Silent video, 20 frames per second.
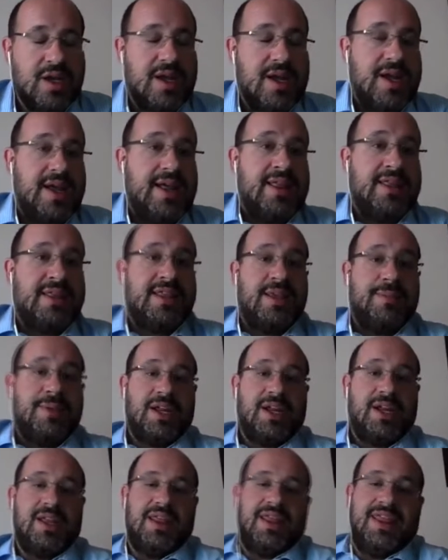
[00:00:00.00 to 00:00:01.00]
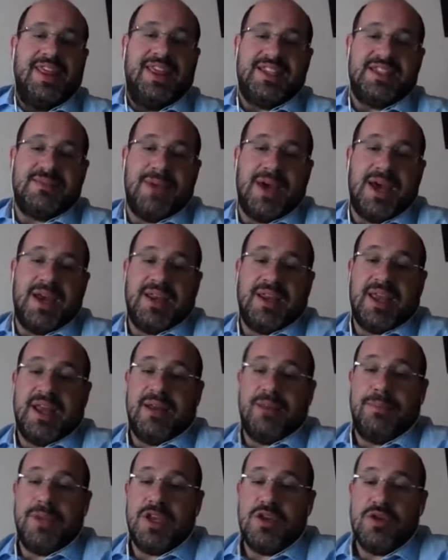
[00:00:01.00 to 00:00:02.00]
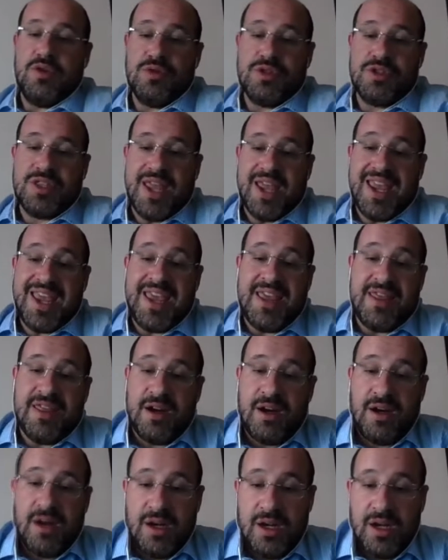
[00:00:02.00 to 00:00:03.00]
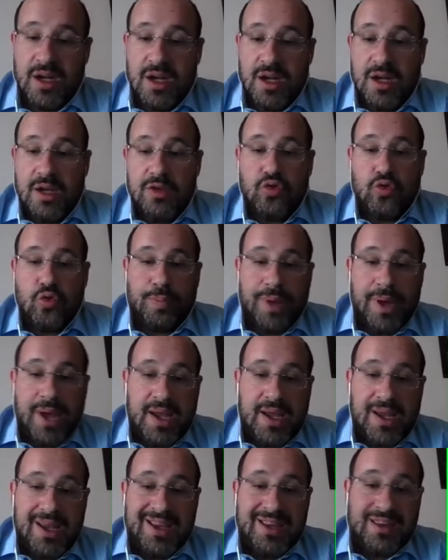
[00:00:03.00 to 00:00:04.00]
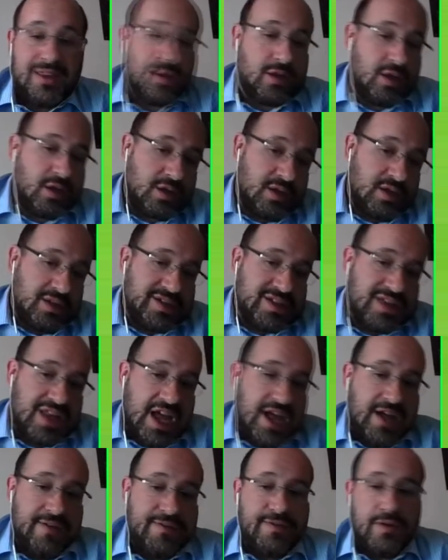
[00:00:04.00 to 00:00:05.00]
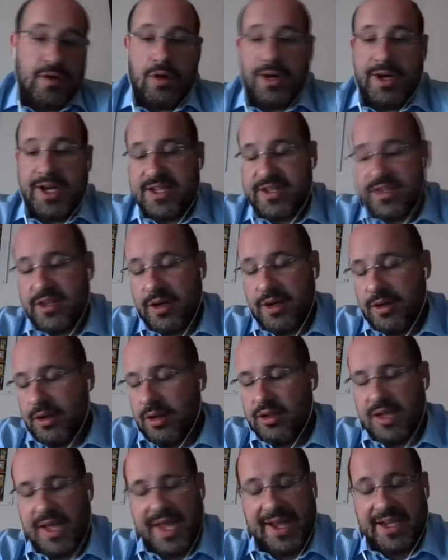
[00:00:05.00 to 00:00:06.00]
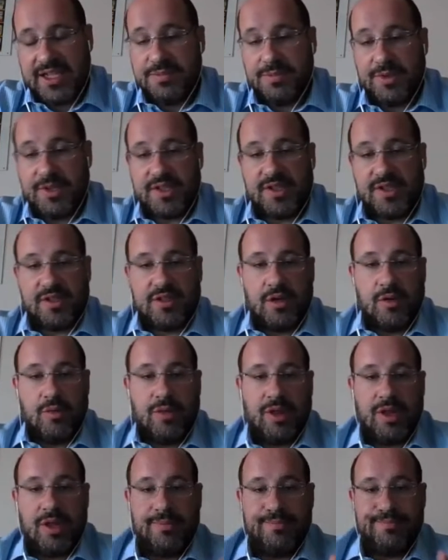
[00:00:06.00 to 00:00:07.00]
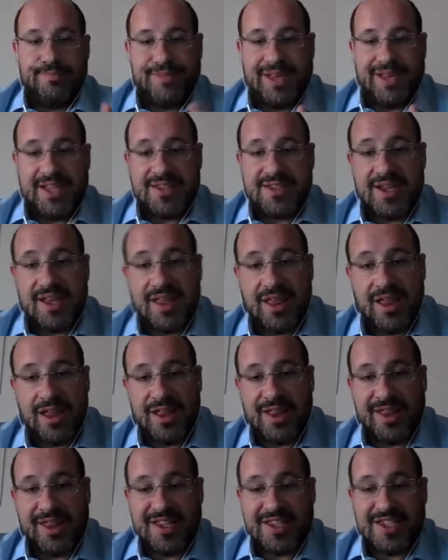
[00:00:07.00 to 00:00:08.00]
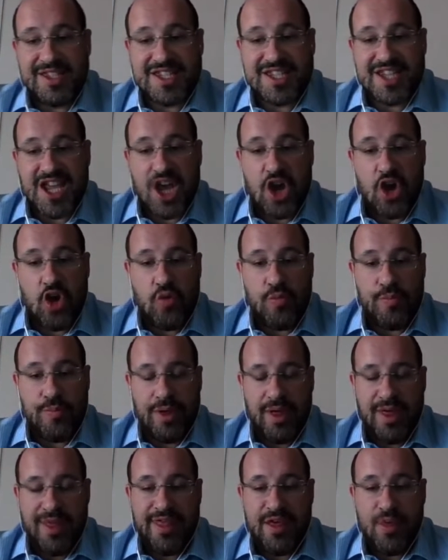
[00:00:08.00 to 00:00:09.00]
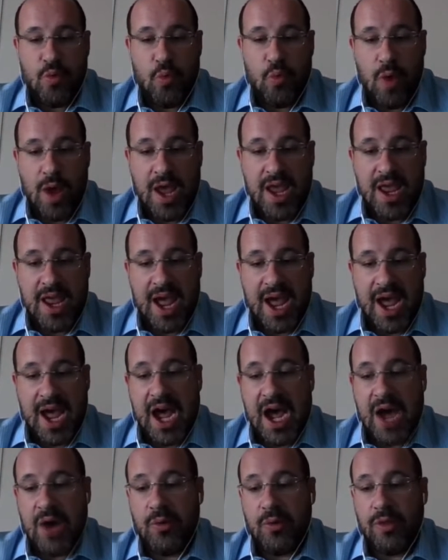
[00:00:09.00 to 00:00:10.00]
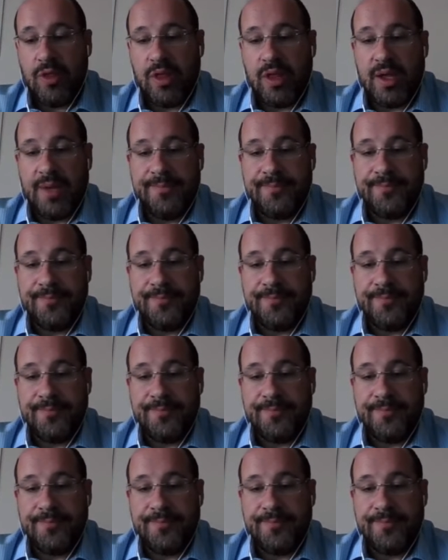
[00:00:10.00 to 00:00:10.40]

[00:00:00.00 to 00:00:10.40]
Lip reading: And typically, this money can be used either to pay internal staff or external experts. So let's say the scope, the way how the